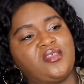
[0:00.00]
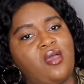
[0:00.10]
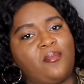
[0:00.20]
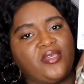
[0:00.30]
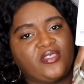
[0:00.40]

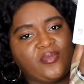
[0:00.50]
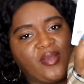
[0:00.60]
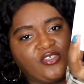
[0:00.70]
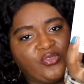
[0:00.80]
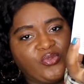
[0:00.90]
I'm into
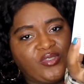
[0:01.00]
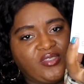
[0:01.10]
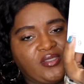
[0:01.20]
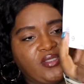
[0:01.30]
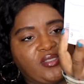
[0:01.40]
my
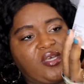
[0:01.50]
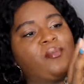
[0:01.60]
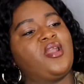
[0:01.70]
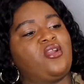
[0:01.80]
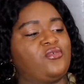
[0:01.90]
Jordans this
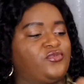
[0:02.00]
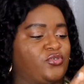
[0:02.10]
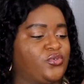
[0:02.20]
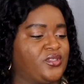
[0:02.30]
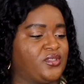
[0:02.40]
summer. love
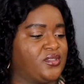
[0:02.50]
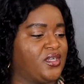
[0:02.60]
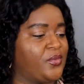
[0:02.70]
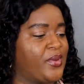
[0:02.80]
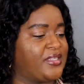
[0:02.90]
Jordans
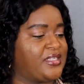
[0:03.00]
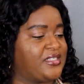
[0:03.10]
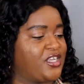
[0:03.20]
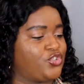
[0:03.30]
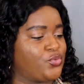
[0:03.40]
anyway.
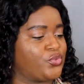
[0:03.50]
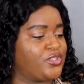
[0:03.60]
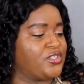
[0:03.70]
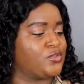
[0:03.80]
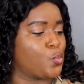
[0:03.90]
These are
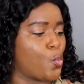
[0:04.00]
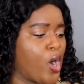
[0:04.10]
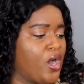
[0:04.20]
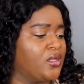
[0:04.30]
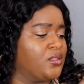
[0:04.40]
Jordan
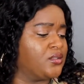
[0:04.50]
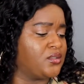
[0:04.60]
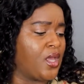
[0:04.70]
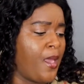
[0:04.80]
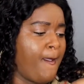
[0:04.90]

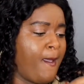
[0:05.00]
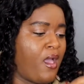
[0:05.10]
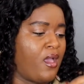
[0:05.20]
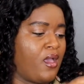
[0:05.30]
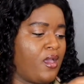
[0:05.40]
1
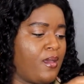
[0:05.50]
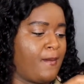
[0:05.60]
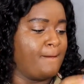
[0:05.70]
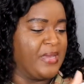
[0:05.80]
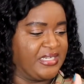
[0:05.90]
uh,
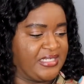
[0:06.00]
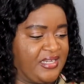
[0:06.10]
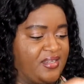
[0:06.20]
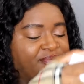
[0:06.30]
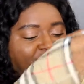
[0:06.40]

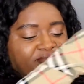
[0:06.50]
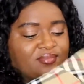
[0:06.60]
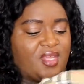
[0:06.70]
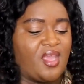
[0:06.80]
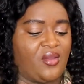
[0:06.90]
midi
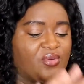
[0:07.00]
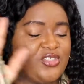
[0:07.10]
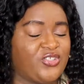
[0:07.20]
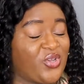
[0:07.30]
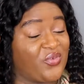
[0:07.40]

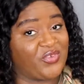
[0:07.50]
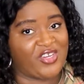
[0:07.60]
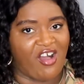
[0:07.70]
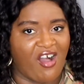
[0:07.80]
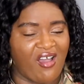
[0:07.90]
wanted to go for
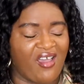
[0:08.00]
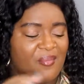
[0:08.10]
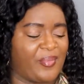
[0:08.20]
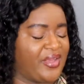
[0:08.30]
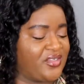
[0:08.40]
the high
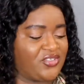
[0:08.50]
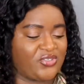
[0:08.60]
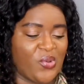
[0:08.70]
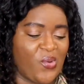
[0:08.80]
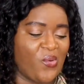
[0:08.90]
but it's
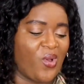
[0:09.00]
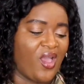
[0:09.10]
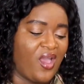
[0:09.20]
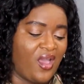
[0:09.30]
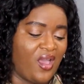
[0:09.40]
so
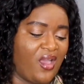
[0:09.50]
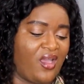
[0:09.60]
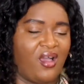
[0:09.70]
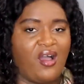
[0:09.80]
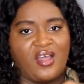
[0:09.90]

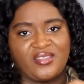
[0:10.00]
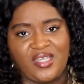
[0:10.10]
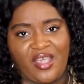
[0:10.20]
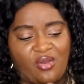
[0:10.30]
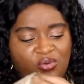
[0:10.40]
uh, hard to
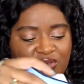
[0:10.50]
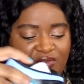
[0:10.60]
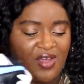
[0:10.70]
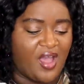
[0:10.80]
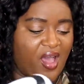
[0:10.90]
get hold of
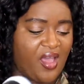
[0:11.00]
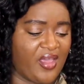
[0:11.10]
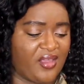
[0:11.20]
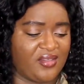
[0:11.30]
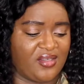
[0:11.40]
the high
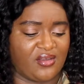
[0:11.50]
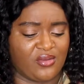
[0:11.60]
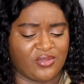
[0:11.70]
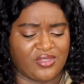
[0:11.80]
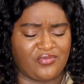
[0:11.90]
and the
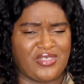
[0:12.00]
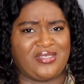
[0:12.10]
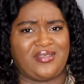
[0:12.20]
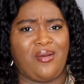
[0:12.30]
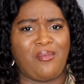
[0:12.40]
on the
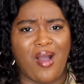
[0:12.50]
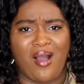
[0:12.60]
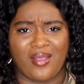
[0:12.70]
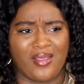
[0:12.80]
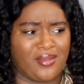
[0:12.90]
resale
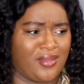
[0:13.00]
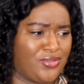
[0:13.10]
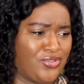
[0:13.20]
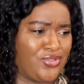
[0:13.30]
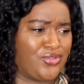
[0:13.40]
market
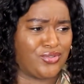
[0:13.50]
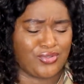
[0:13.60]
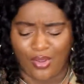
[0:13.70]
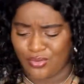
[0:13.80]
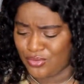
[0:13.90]
they're just
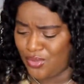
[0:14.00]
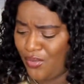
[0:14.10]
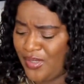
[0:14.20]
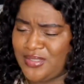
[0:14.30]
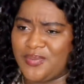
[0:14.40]
so
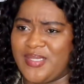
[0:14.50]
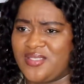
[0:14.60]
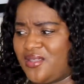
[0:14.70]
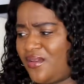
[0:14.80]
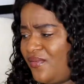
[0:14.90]
so
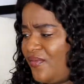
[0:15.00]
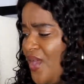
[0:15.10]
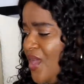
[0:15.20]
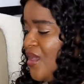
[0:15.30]
expensive